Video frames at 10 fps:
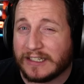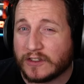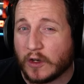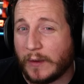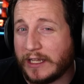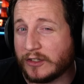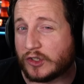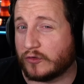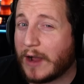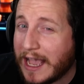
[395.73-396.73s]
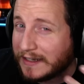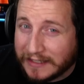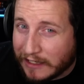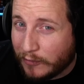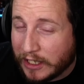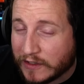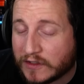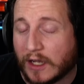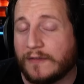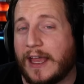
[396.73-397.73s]
so we can try to see if we can
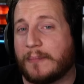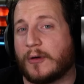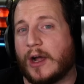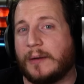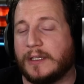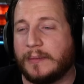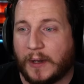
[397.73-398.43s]
solve that problem.